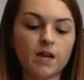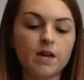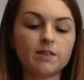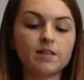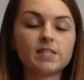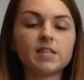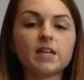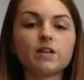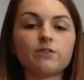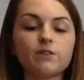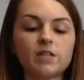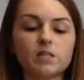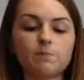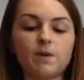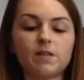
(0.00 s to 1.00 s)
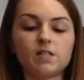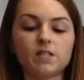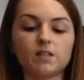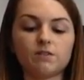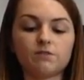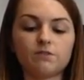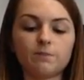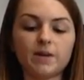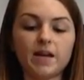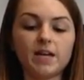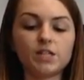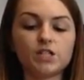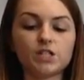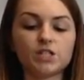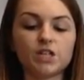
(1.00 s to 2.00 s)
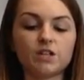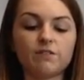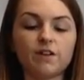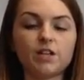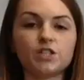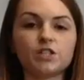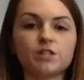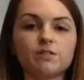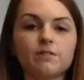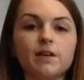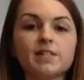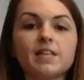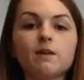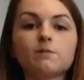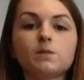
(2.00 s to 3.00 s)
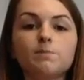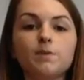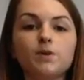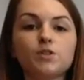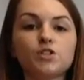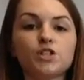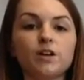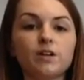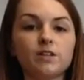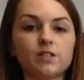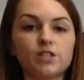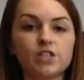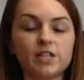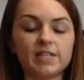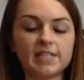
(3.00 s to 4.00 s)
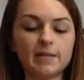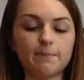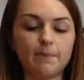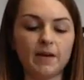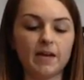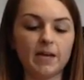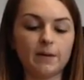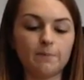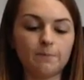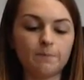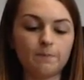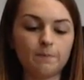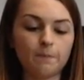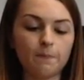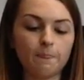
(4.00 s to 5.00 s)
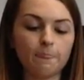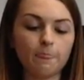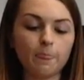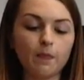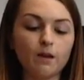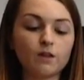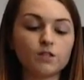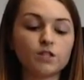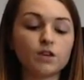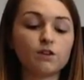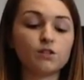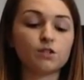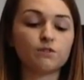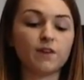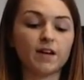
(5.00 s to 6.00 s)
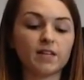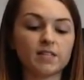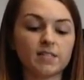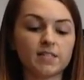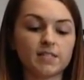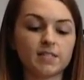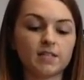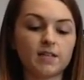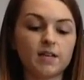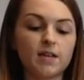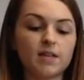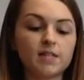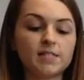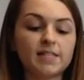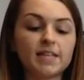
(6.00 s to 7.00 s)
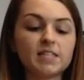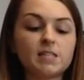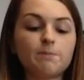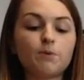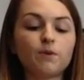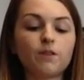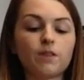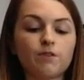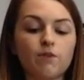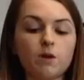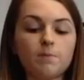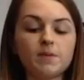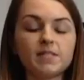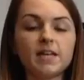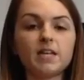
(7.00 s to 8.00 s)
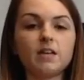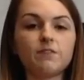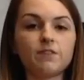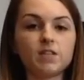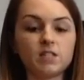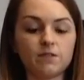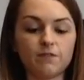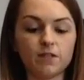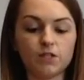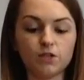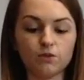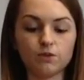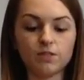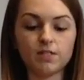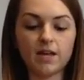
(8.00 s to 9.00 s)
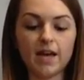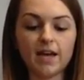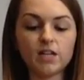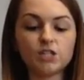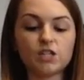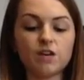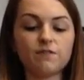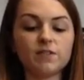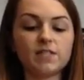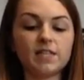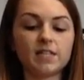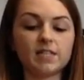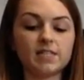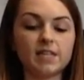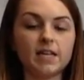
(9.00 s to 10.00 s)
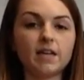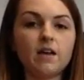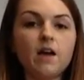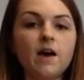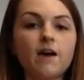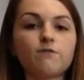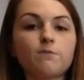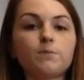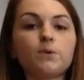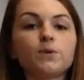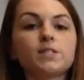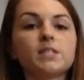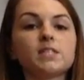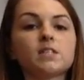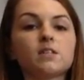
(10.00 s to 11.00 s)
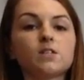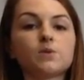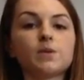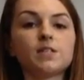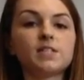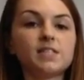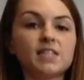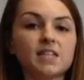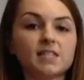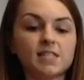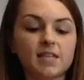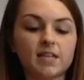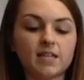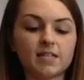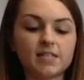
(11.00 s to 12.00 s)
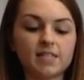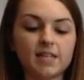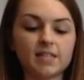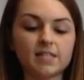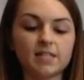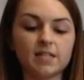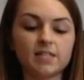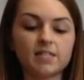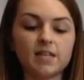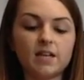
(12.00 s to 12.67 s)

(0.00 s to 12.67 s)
This increased spending from an ageing generation has helped to boost China's GDP. Social factors. 60.3% of individuals aged over 60 have reported in a 2016 consensus